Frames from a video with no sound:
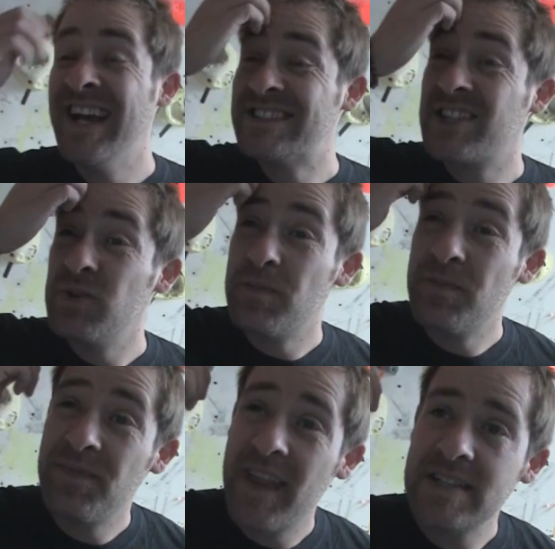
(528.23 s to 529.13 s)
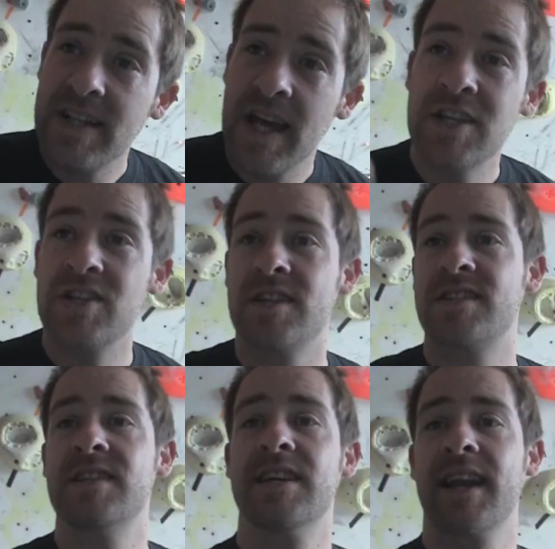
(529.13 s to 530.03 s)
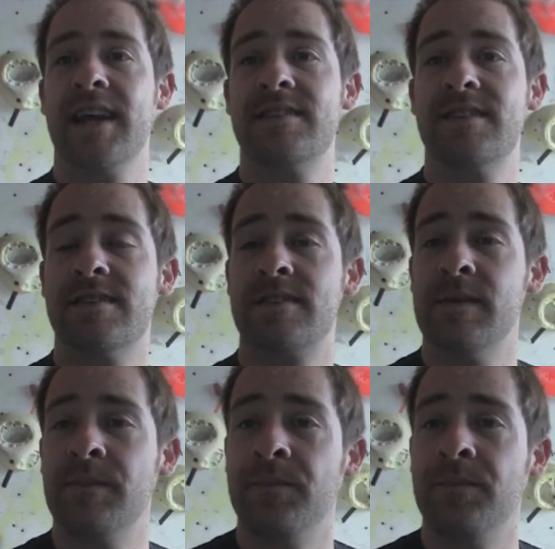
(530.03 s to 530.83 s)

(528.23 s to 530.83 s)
So that's the HRT Atlantis.